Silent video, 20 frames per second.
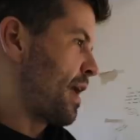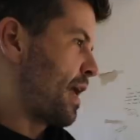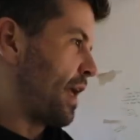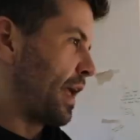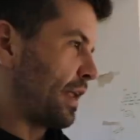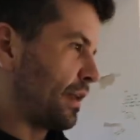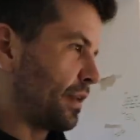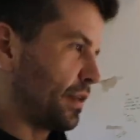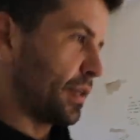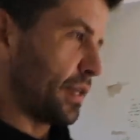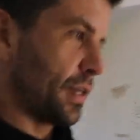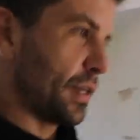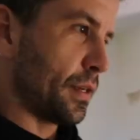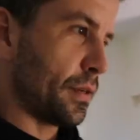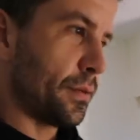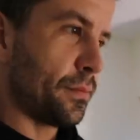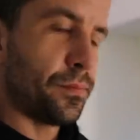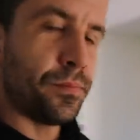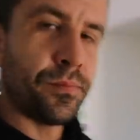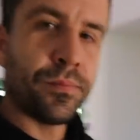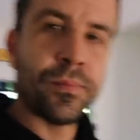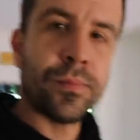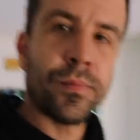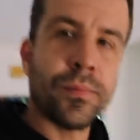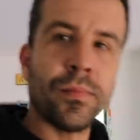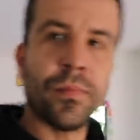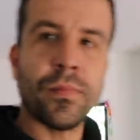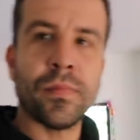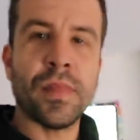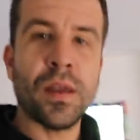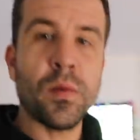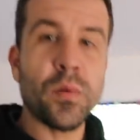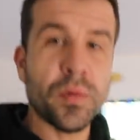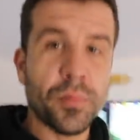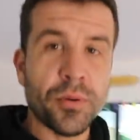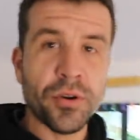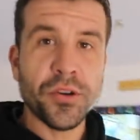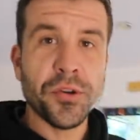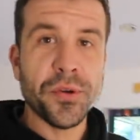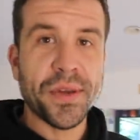And uh, they want to
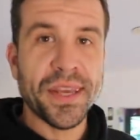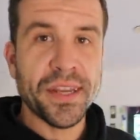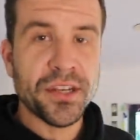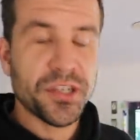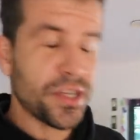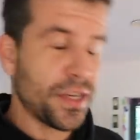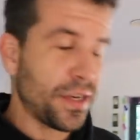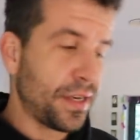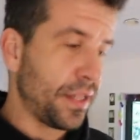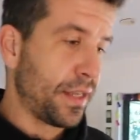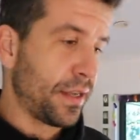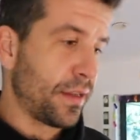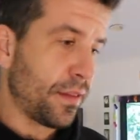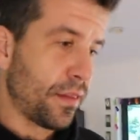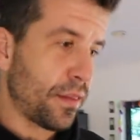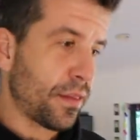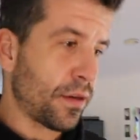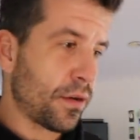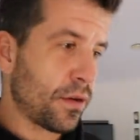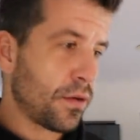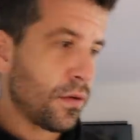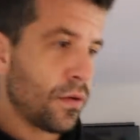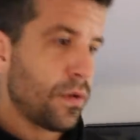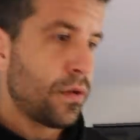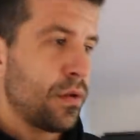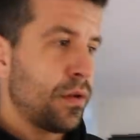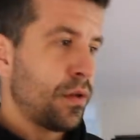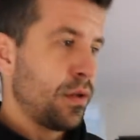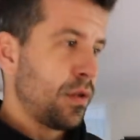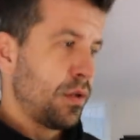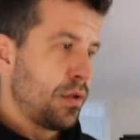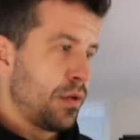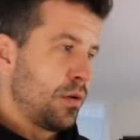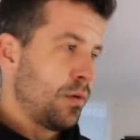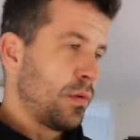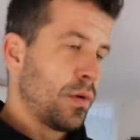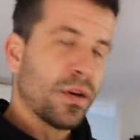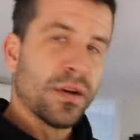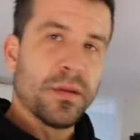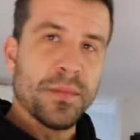put a new kitchen in here. So
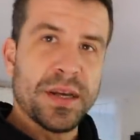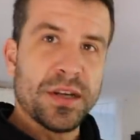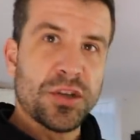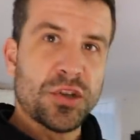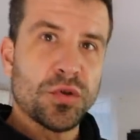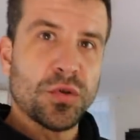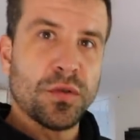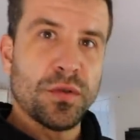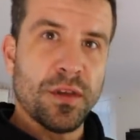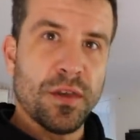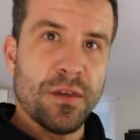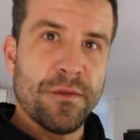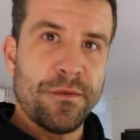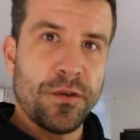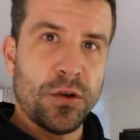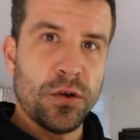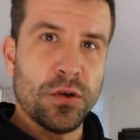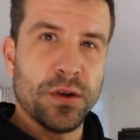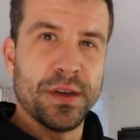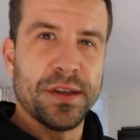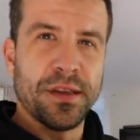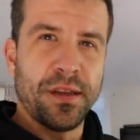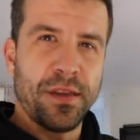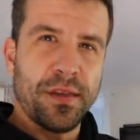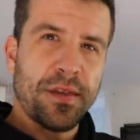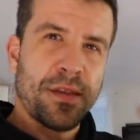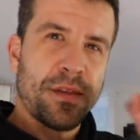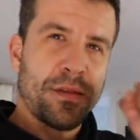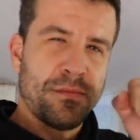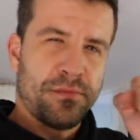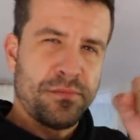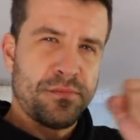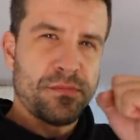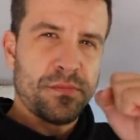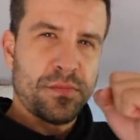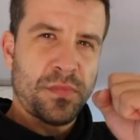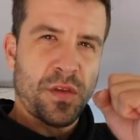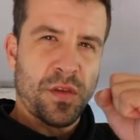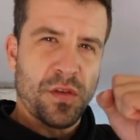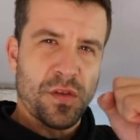we're going to make sure this floor is
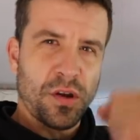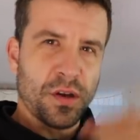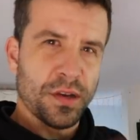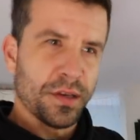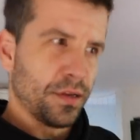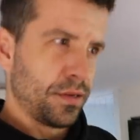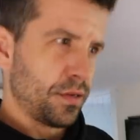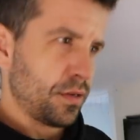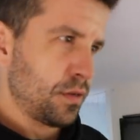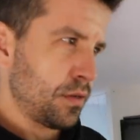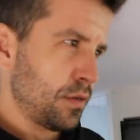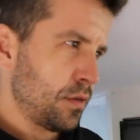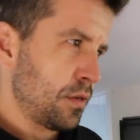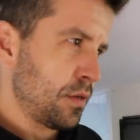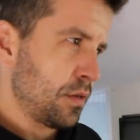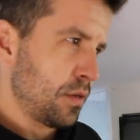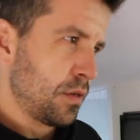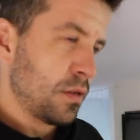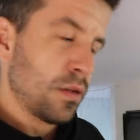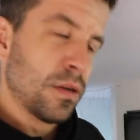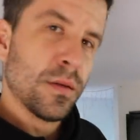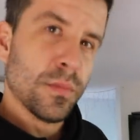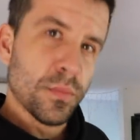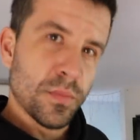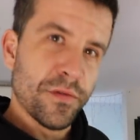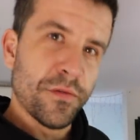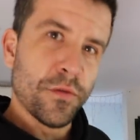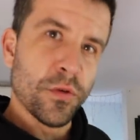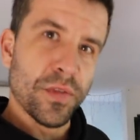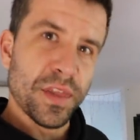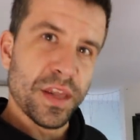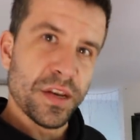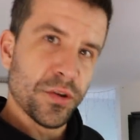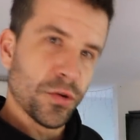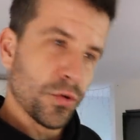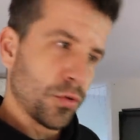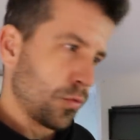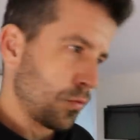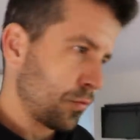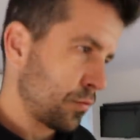solid before they
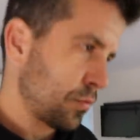do.